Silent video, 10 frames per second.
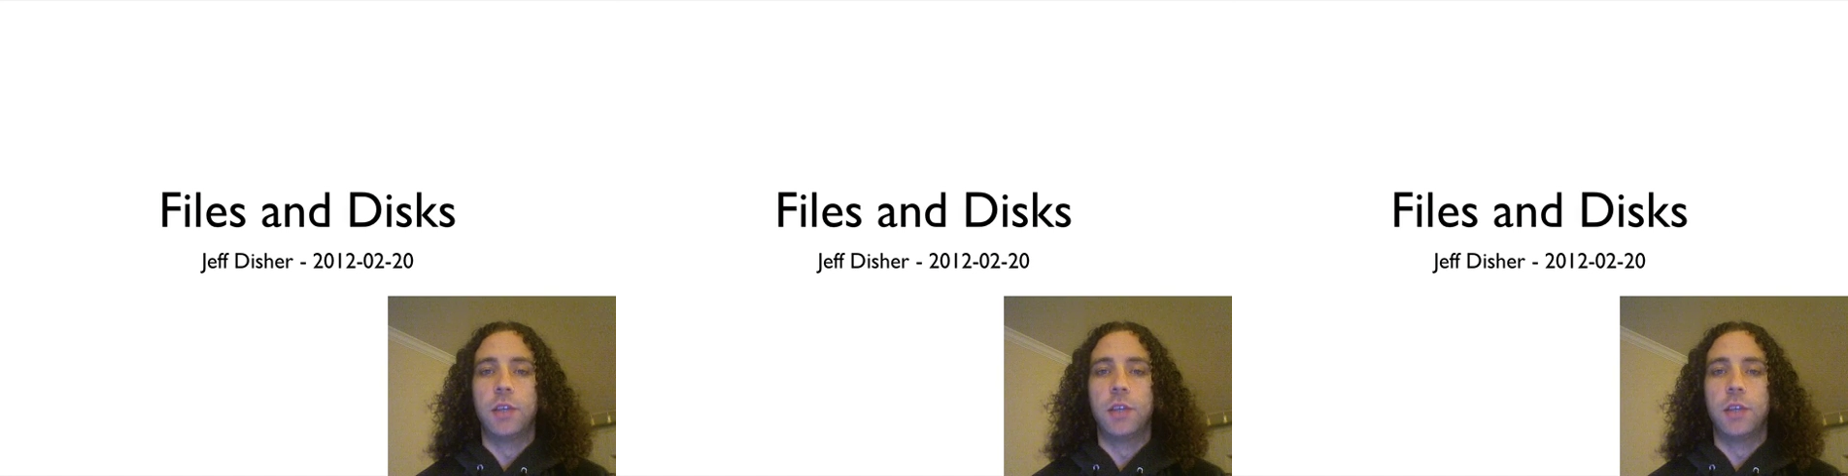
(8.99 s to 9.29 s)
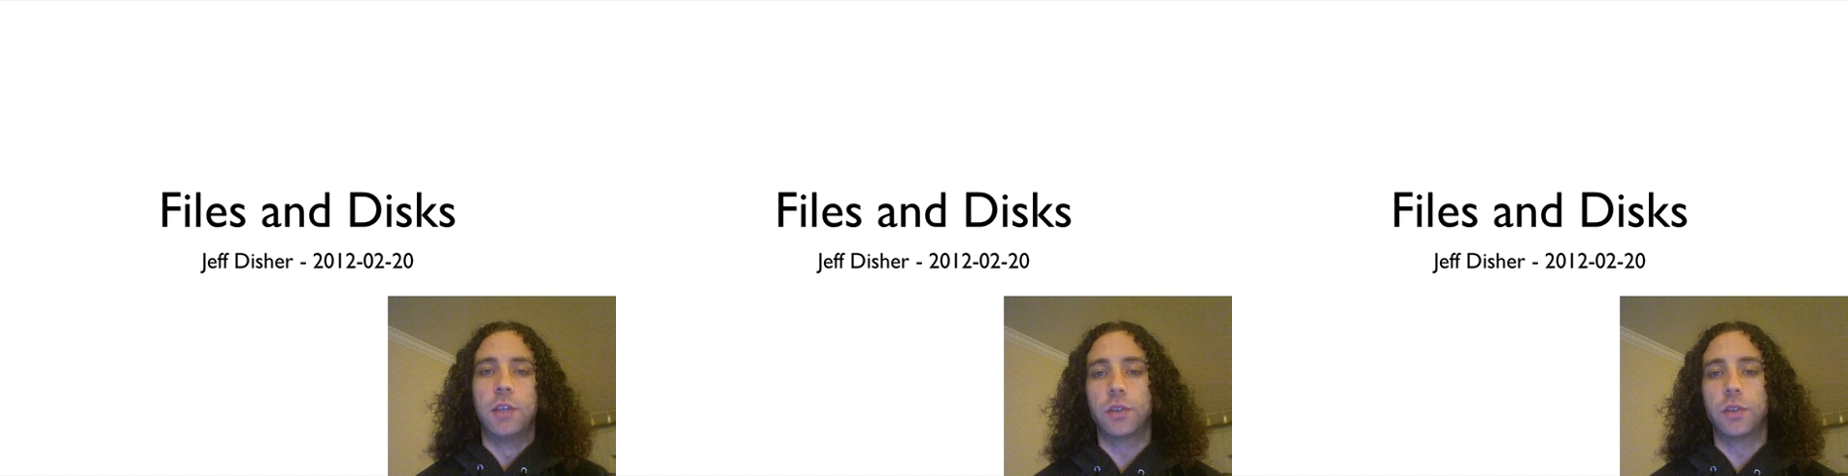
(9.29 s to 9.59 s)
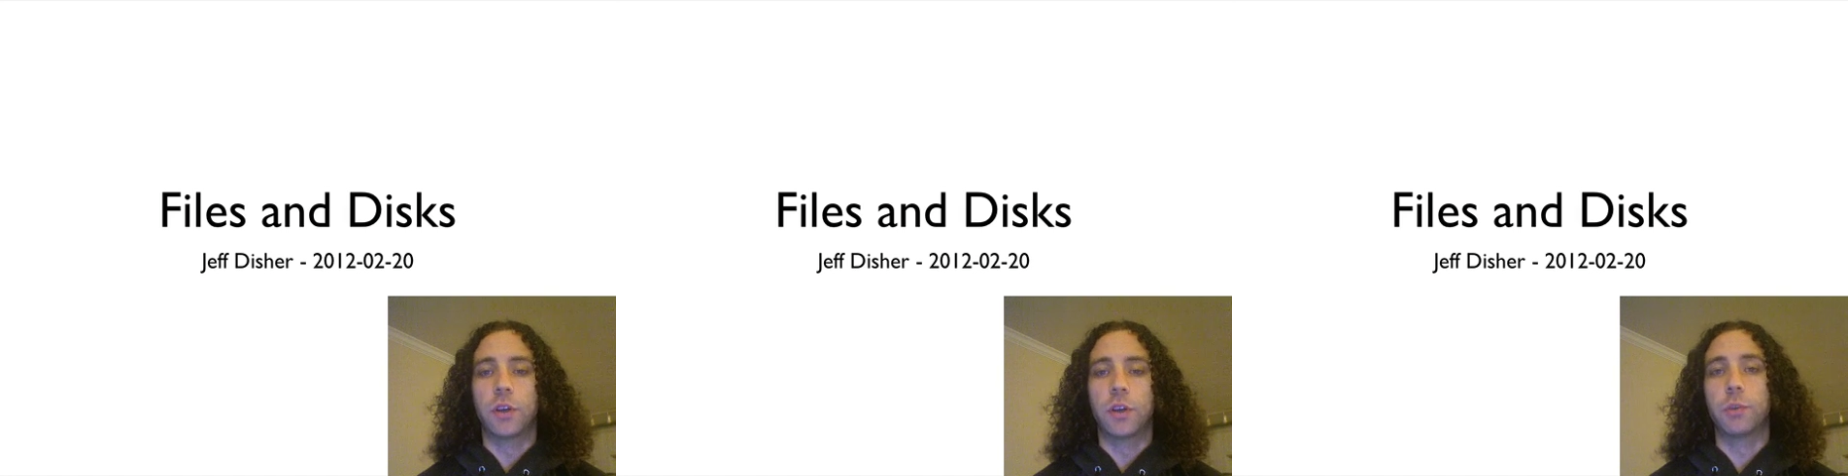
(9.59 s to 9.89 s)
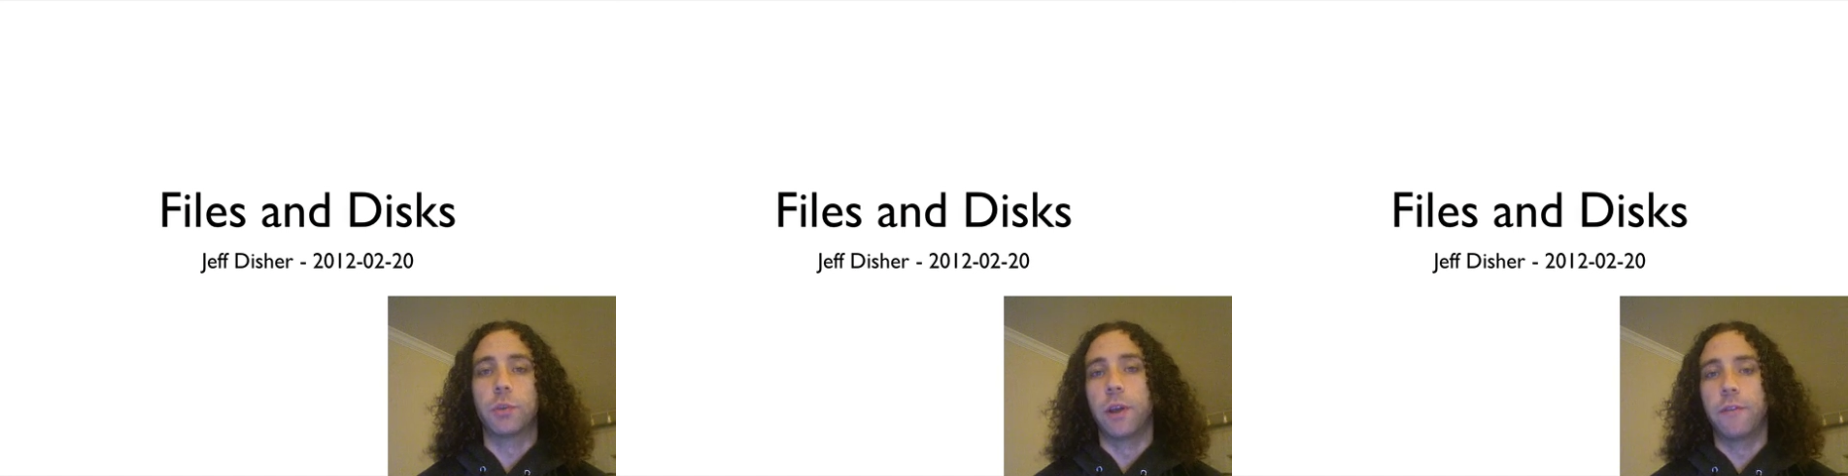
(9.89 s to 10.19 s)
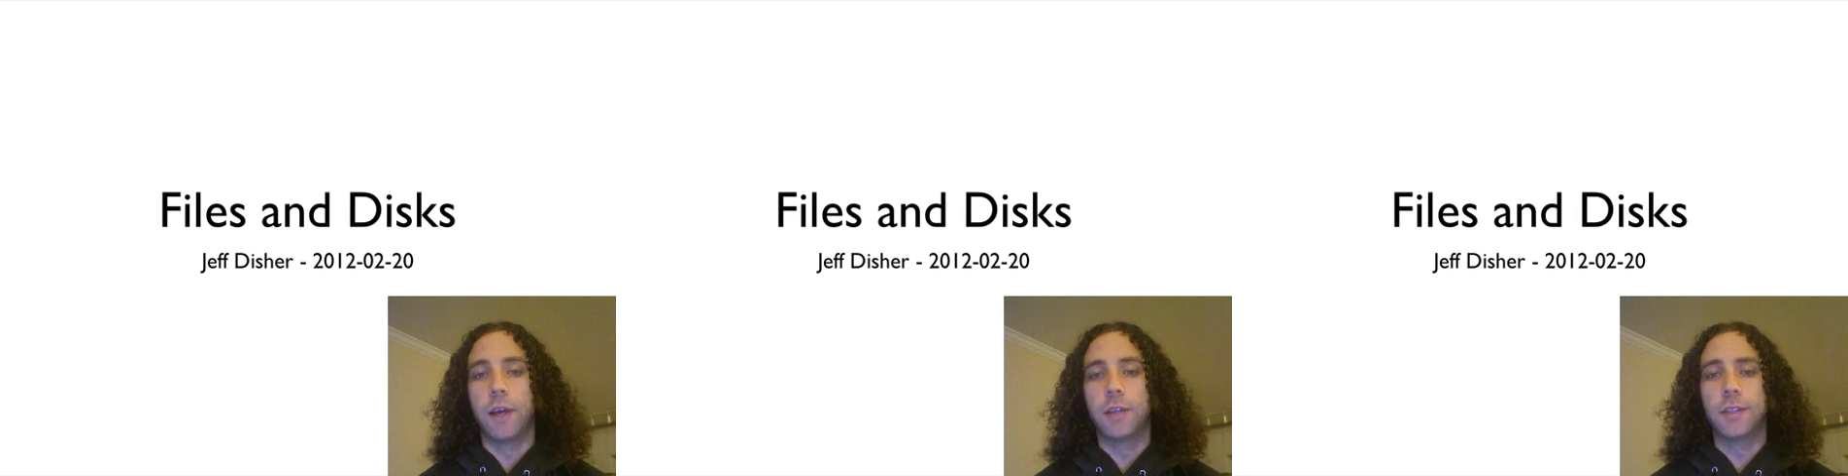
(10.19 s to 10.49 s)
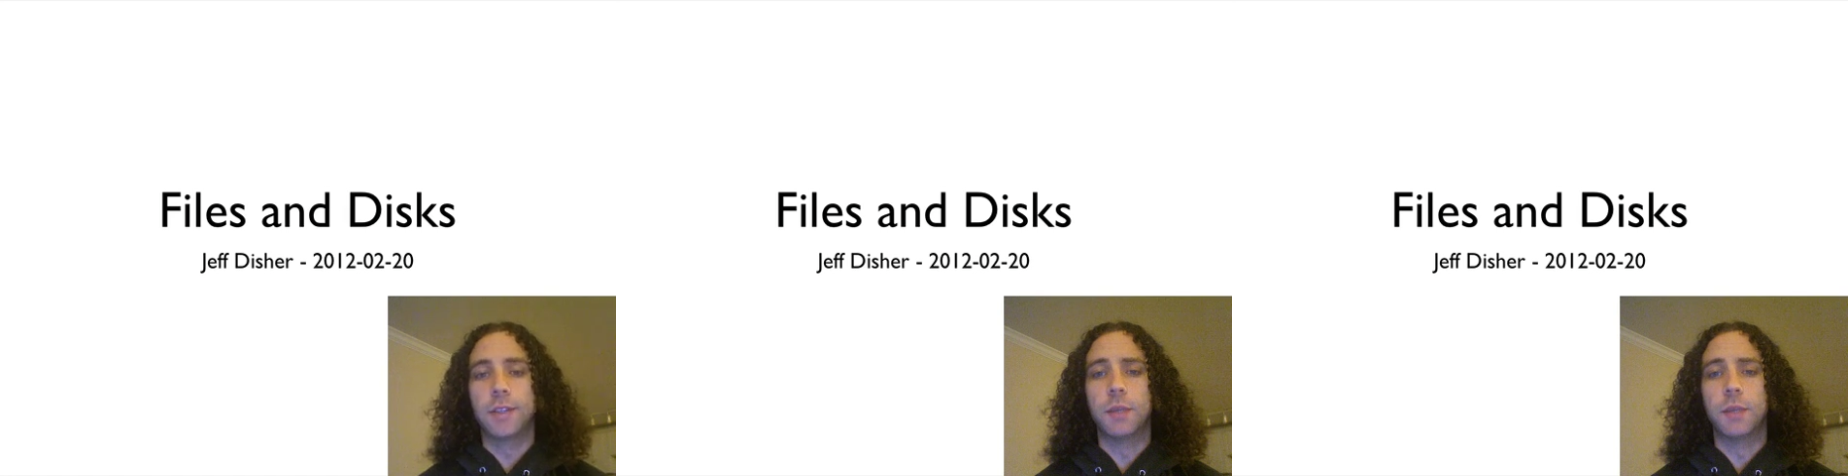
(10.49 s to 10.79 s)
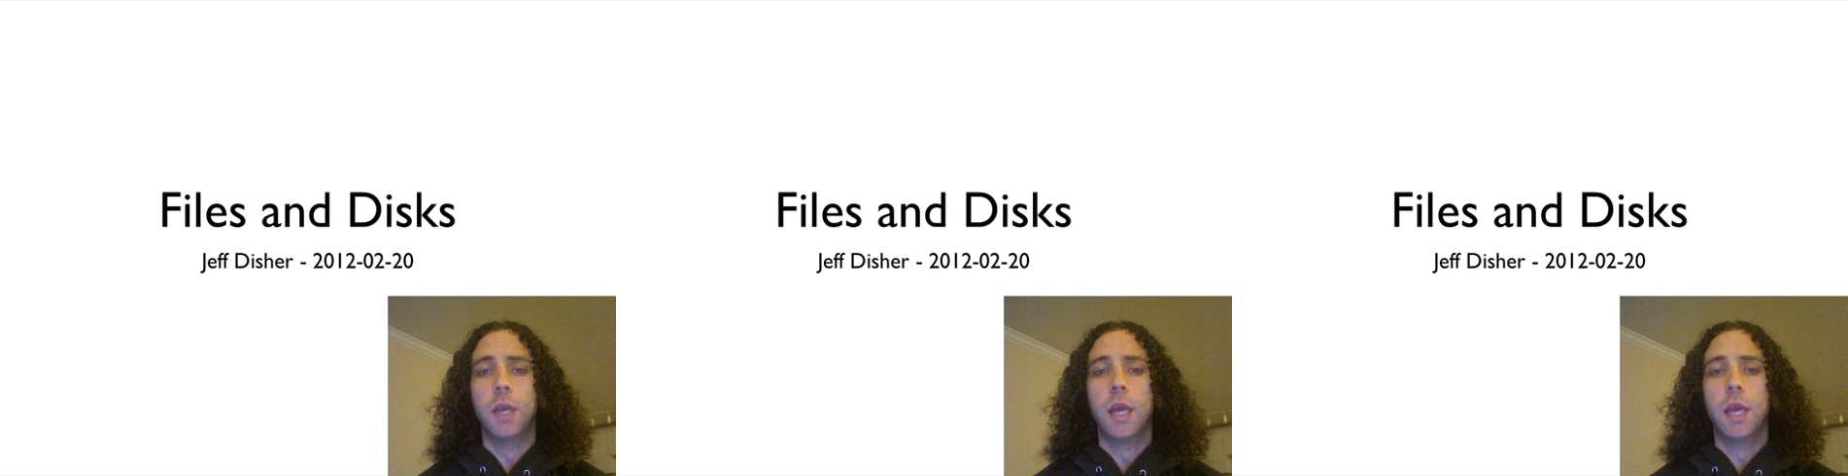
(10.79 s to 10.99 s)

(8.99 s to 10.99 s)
logical structure by a file system.